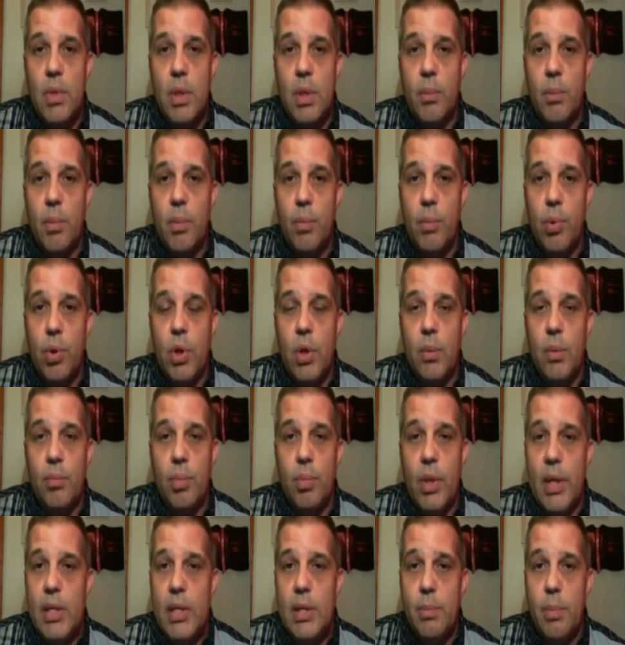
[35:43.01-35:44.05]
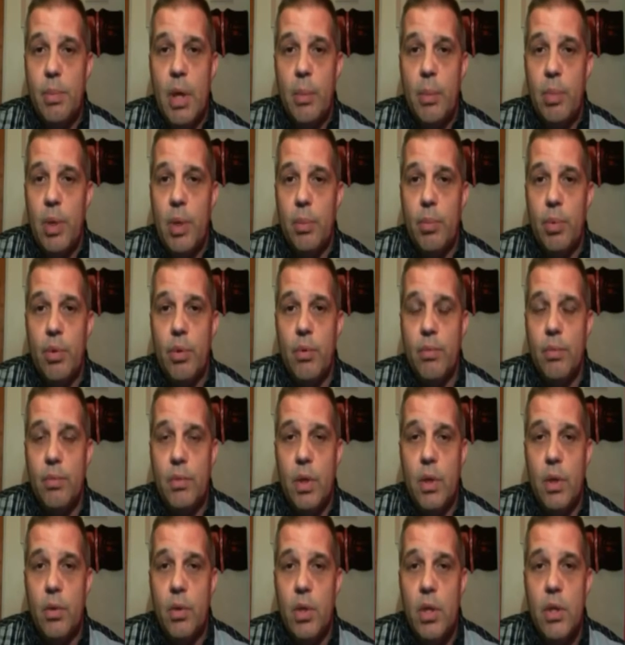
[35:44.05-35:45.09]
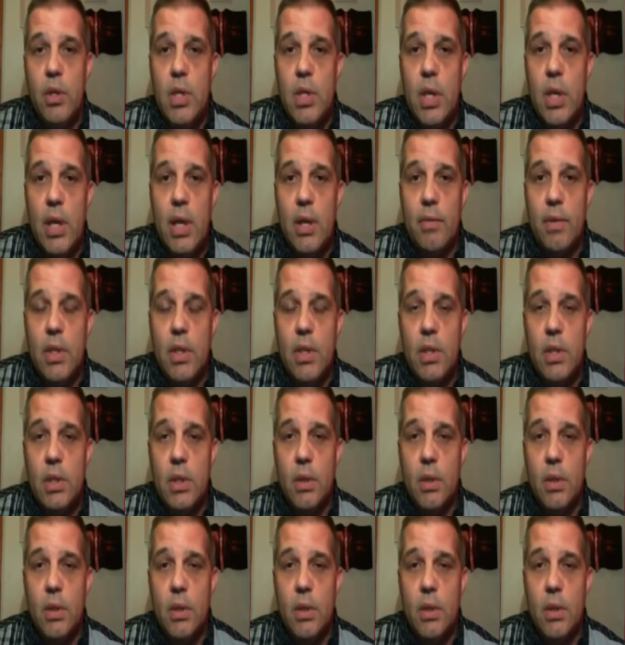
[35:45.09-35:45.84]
that have been put in place by people, you know, years ahead of us.